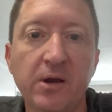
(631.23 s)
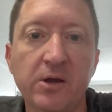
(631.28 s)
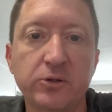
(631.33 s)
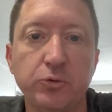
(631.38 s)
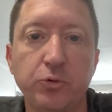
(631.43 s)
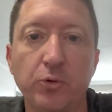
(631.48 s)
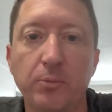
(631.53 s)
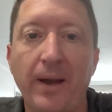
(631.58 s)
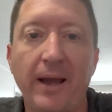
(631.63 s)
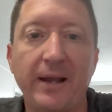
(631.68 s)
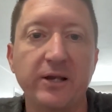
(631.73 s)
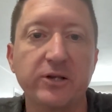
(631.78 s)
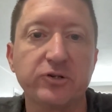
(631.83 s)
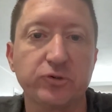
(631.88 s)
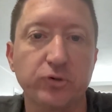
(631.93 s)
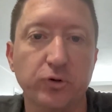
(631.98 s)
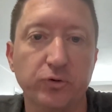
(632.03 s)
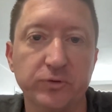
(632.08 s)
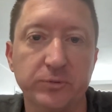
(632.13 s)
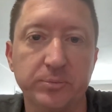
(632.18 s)
to a managed
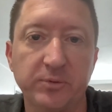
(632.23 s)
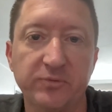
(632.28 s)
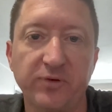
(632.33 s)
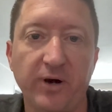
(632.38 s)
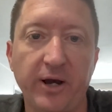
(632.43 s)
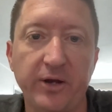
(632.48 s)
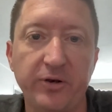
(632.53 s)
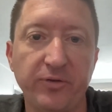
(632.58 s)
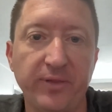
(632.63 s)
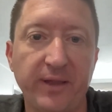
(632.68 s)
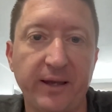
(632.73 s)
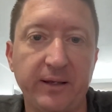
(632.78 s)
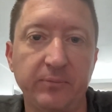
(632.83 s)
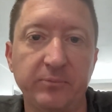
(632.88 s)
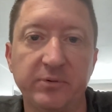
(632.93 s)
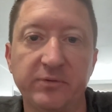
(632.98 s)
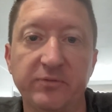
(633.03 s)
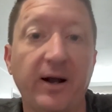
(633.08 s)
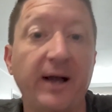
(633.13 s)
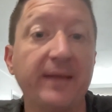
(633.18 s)
service provider that can
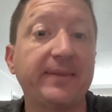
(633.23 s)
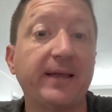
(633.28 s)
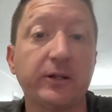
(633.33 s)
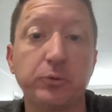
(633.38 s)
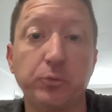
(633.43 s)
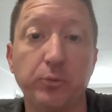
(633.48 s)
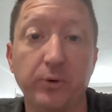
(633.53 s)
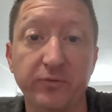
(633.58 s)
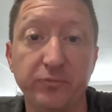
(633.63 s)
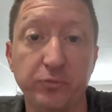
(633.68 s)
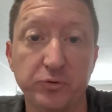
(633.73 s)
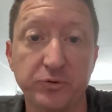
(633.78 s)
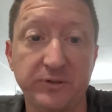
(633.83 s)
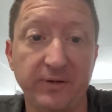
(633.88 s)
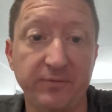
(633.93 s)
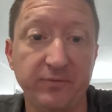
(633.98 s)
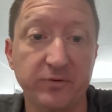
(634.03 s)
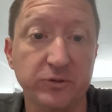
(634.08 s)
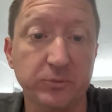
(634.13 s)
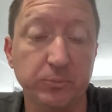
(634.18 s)
provide that
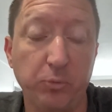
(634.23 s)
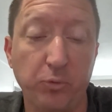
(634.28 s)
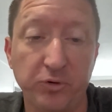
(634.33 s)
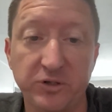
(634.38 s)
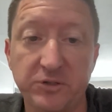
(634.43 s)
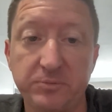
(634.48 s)
24/7 support,